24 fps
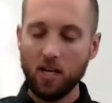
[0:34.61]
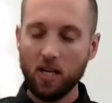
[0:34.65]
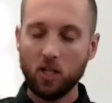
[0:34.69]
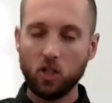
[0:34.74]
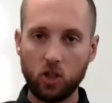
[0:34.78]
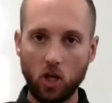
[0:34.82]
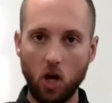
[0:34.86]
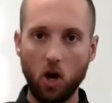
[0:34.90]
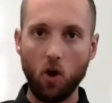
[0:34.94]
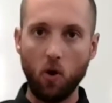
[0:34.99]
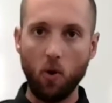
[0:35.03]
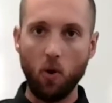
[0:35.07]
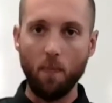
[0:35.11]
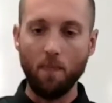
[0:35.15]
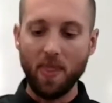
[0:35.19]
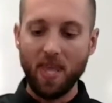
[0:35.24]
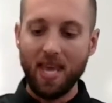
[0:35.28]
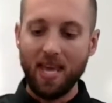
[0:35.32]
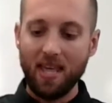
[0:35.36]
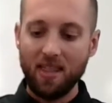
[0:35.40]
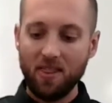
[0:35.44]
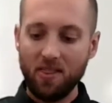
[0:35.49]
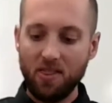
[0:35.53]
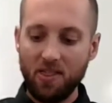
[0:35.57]
So
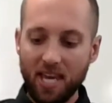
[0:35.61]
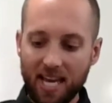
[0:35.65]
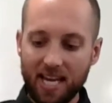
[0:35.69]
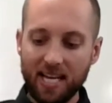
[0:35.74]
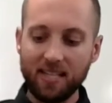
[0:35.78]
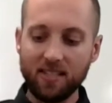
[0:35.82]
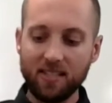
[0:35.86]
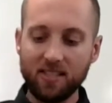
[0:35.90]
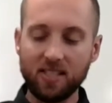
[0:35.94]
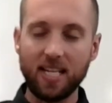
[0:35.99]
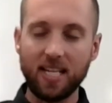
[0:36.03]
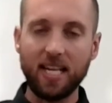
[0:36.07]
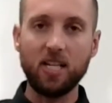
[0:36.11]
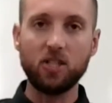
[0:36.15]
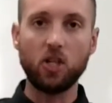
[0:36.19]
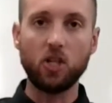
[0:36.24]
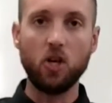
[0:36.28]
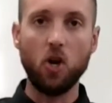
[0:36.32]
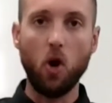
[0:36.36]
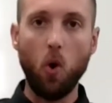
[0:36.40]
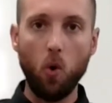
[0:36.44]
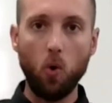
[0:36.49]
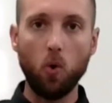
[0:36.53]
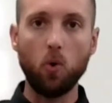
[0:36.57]
this is
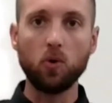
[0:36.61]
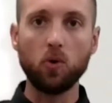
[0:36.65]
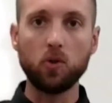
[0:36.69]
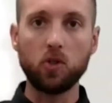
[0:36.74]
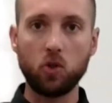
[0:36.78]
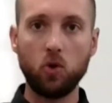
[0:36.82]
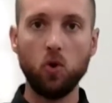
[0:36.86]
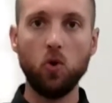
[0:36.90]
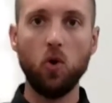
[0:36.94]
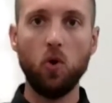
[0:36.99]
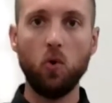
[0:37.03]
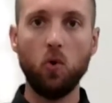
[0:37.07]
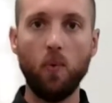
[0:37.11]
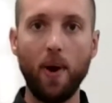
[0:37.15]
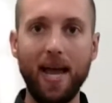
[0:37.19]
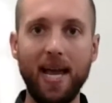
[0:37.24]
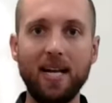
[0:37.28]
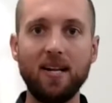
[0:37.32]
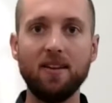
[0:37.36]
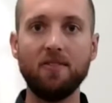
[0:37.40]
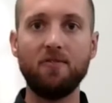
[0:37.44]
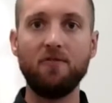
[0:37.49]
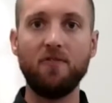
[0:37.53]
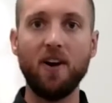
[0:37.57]
an old school
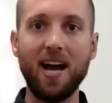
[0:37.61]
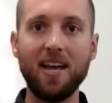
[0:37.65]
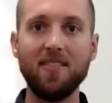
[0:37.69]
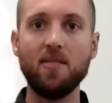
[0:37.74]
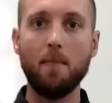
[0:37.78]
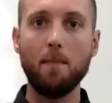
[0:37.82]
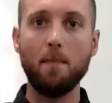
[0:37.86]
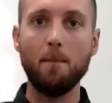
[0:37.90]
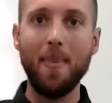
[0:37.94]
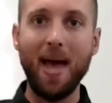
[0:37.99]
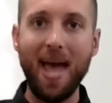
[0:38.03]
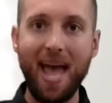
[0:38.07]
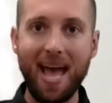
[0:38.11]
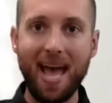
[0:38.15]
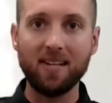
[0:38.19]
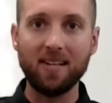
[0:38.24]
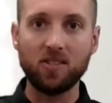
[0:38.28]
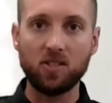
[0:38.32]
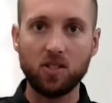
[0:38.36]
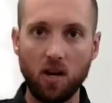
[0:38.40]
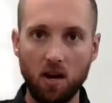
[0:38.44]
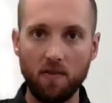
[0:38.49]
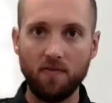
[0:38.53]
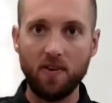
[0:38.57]
way to find the
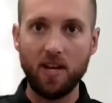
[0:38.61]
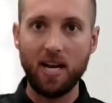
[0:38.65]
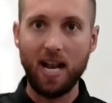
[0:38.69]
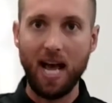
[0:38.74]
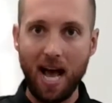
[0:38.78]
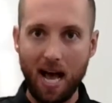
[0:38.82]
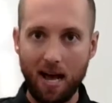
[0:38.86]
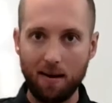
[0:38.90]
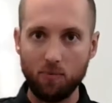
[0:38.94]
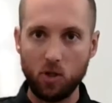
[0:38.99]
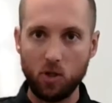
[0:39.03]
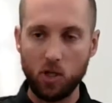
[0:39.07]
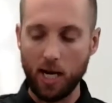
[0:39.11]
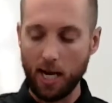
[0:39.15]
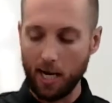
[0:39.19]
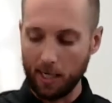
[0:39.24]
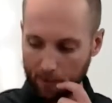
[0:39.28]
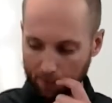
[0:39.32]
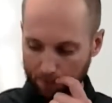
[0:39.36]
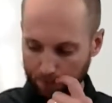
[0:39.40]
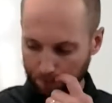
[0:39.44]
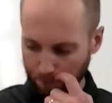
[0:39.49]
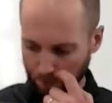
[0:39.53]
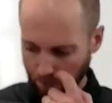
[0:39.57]
mass of an
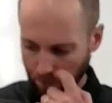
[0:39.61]
object.